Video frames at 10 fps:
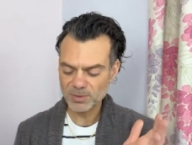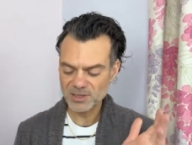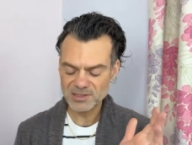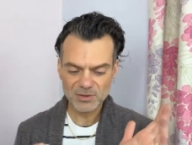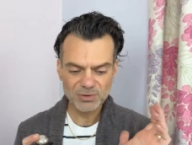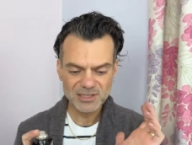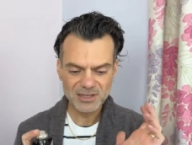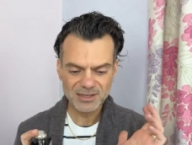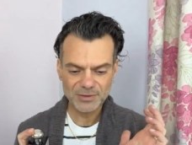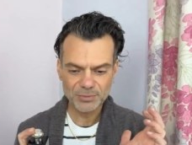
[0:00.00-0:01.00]
but it's a
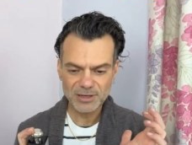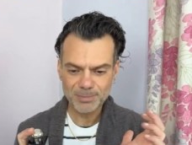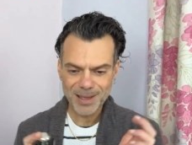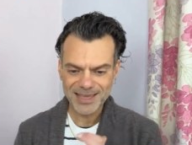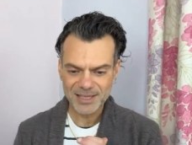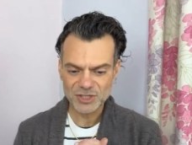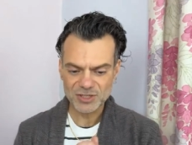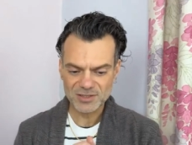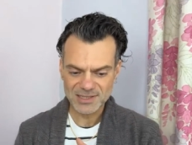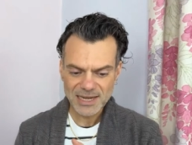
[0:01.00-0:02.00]
recently
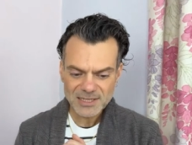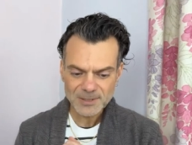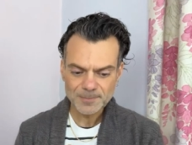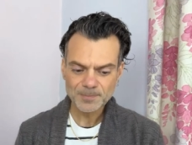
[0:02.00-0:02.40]
repackaged scent.